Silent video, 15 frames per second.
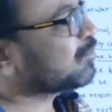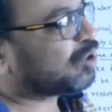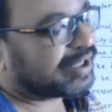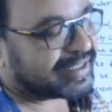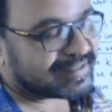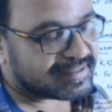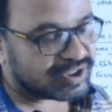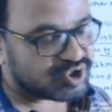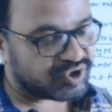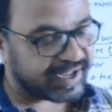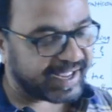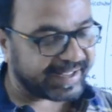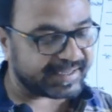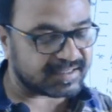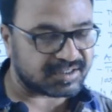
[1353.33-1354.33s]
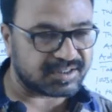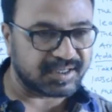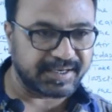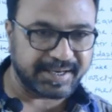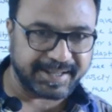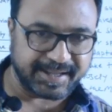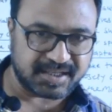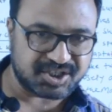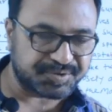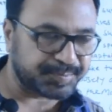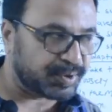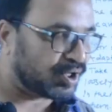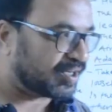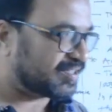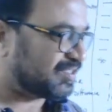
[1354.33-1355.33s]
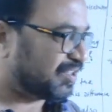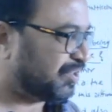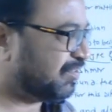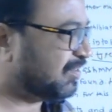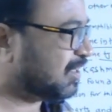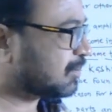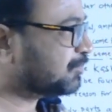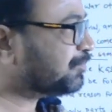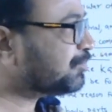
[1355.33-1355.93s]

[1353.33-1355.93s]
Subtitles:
bodies such as the lakes, ponds, river,